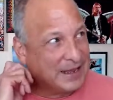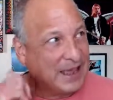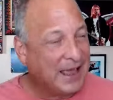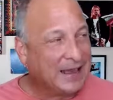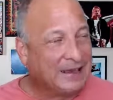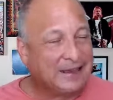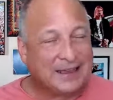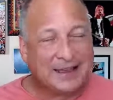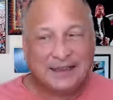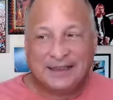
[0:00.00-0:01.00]
And,
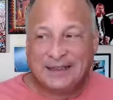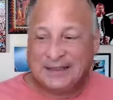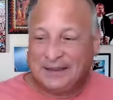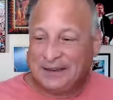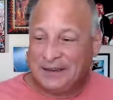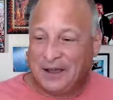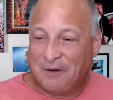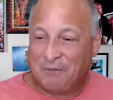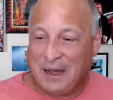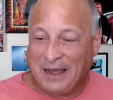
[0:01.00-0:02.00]

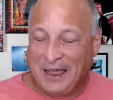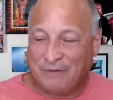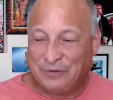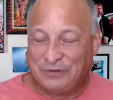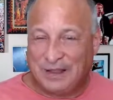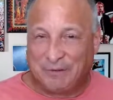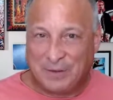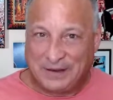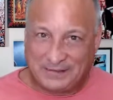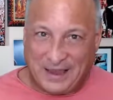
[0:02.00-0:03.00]
my life has never been the
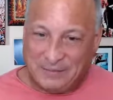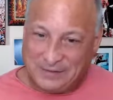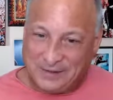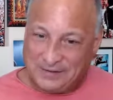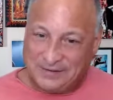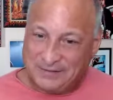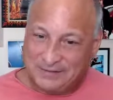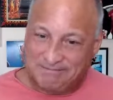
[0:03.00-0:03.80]
same since.